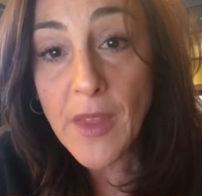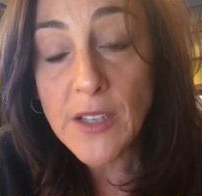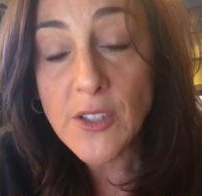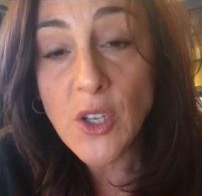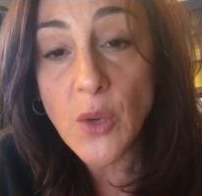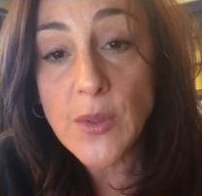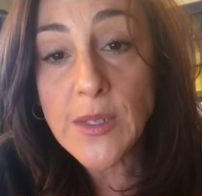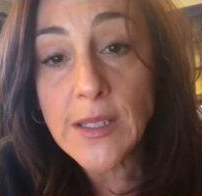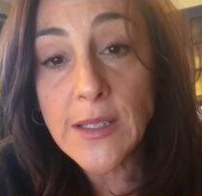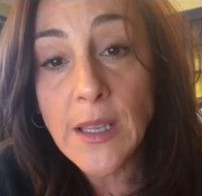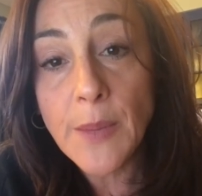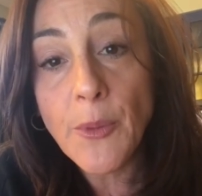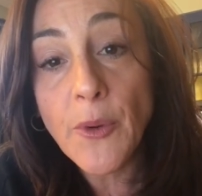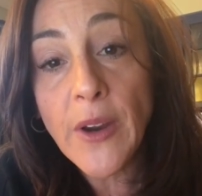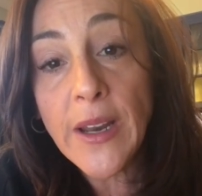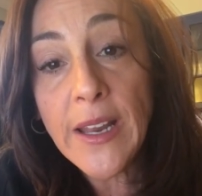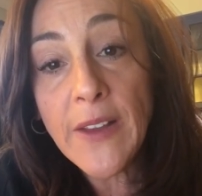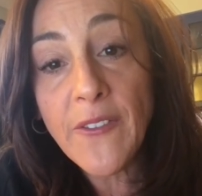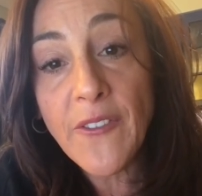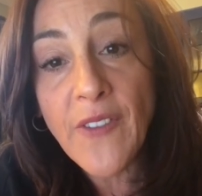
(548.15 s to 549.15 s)
So it's
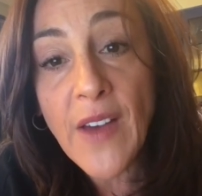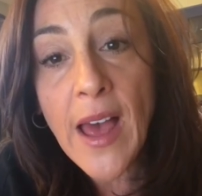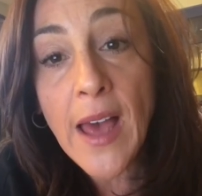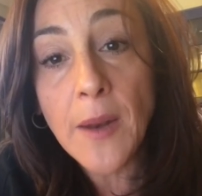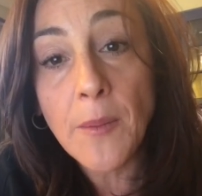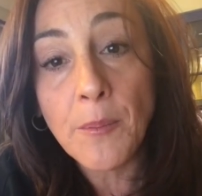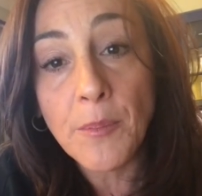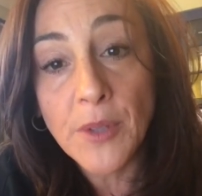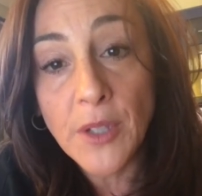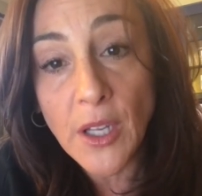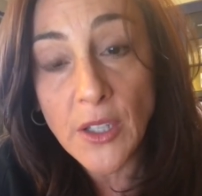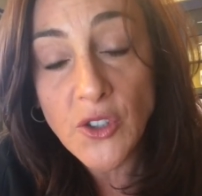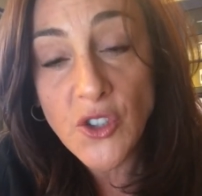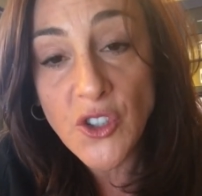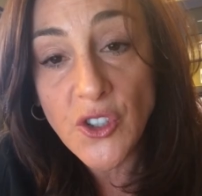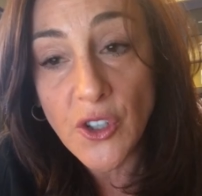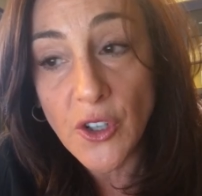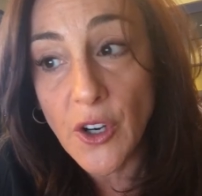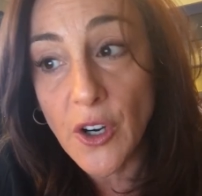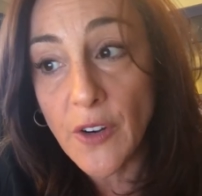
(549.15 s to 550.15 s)
liberating fat and blood
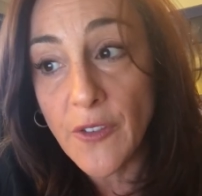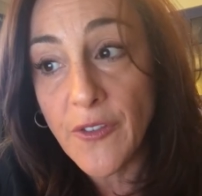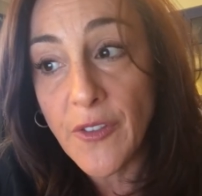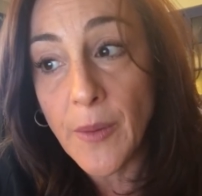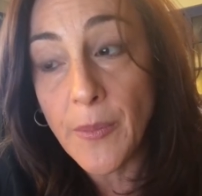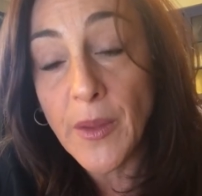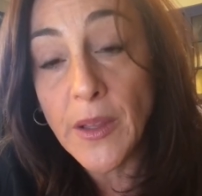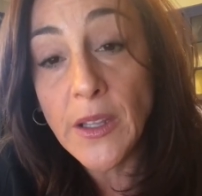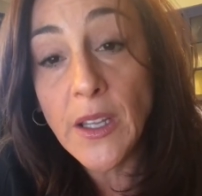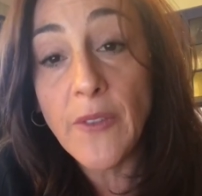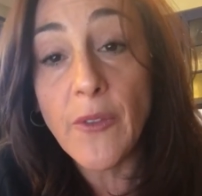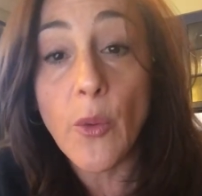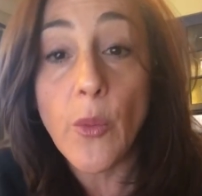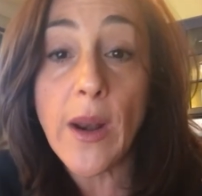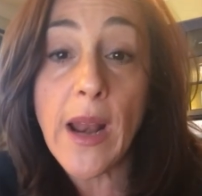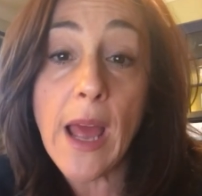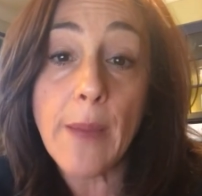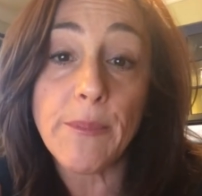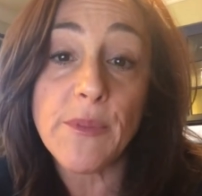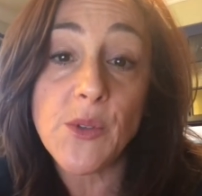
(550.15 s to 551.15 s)
sugar from the liver.
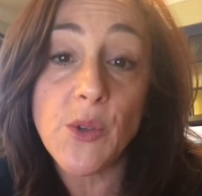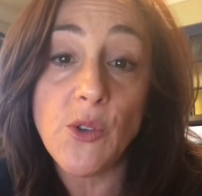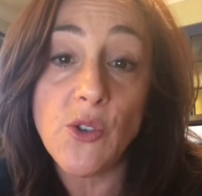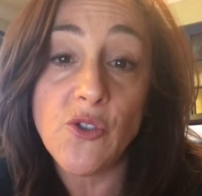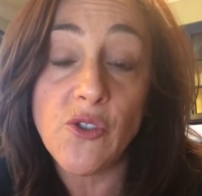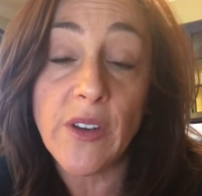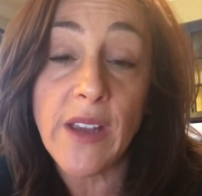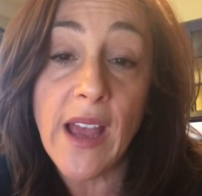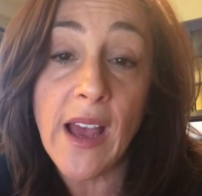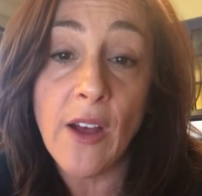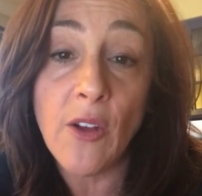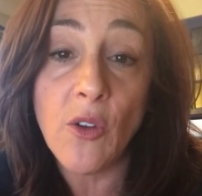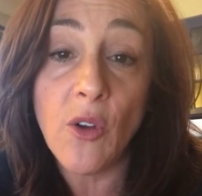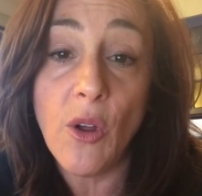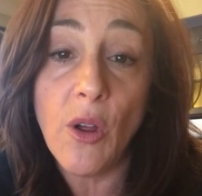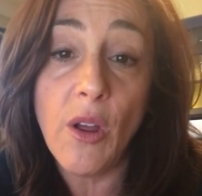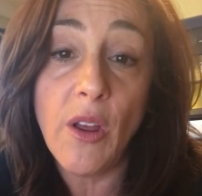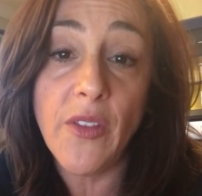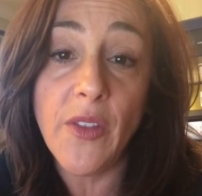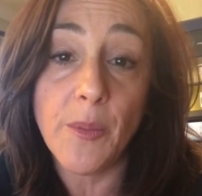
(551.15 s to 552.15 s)
What happens when you drink
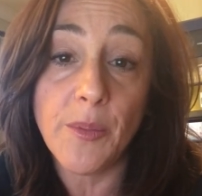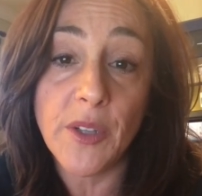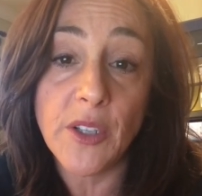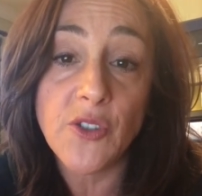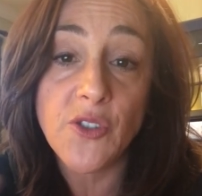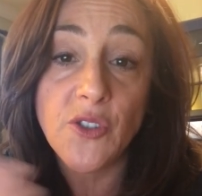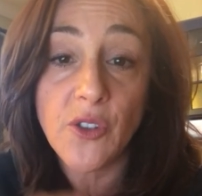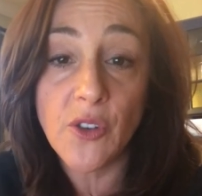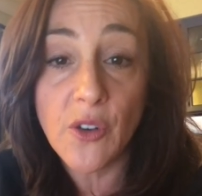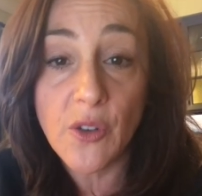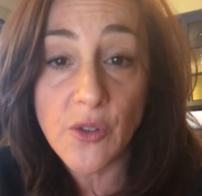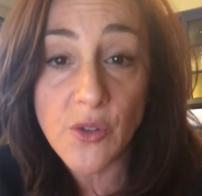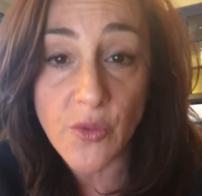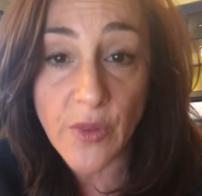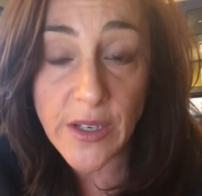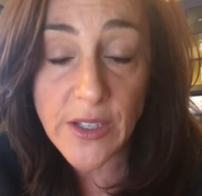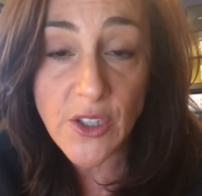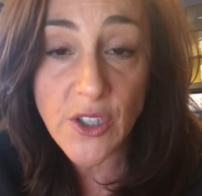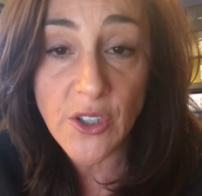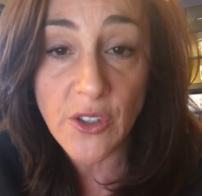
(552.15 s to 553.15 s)
alcohol? The blood sugar goes
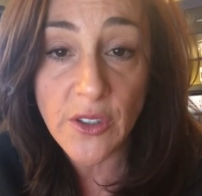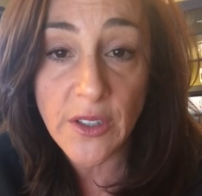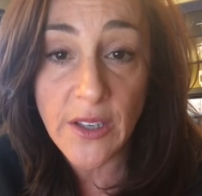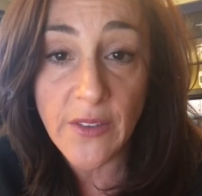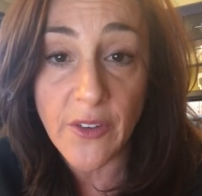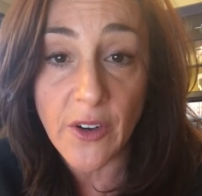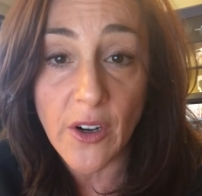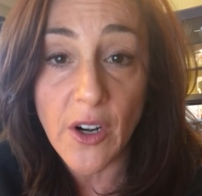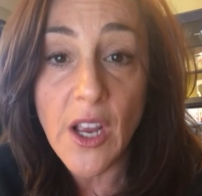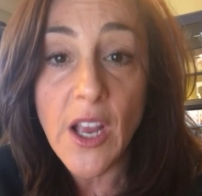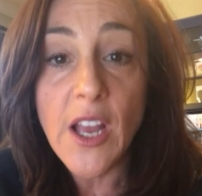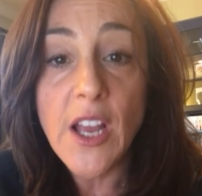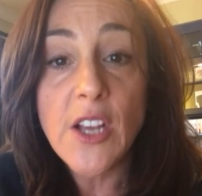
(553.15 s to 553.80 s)
right to your liver.